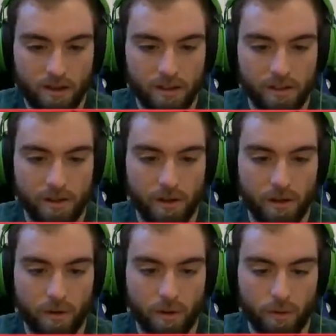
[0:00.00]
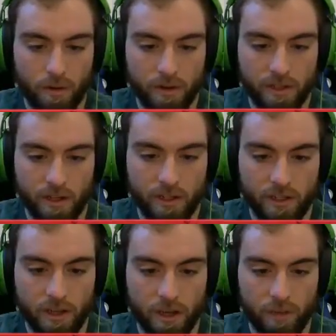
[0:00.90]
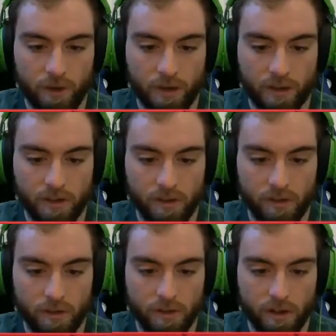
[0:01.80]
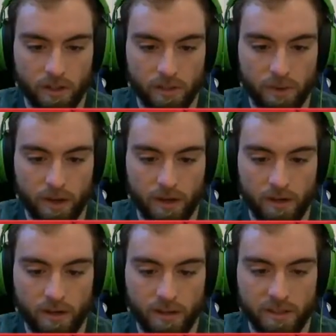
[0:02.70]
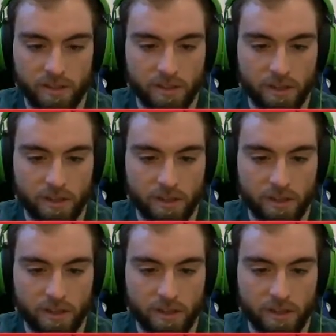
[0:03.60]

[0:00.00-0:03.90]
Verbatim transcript: It's not what you want to see as a Dynamike. So Zhar's abandoned us.